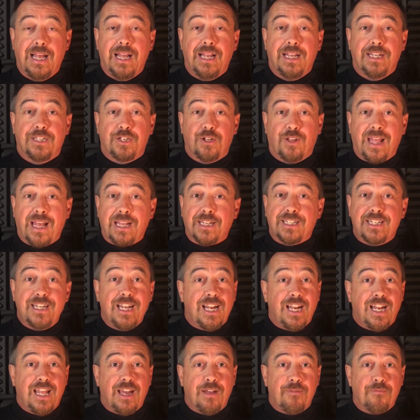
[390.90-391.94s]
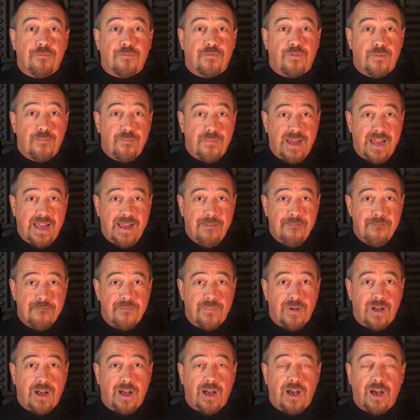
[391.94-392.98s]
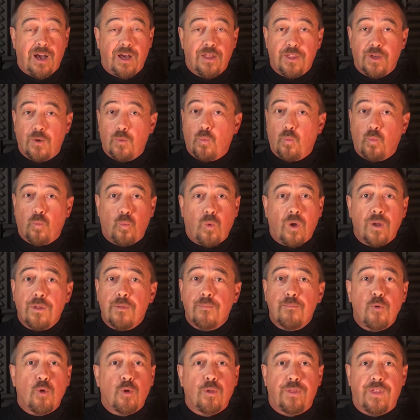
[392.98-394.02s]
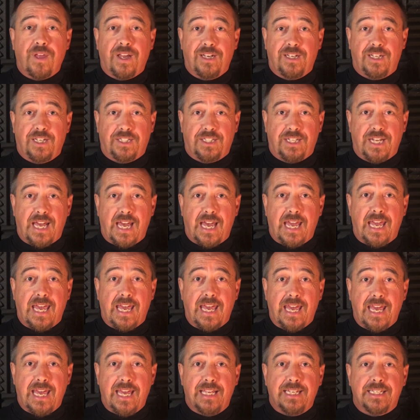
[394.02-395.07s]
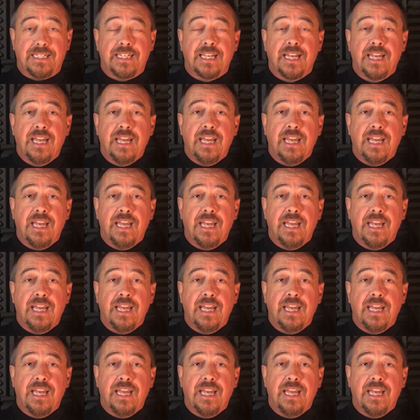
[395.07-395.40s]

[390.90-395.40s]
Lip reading: So that's nearly it from me. One more thing to say is,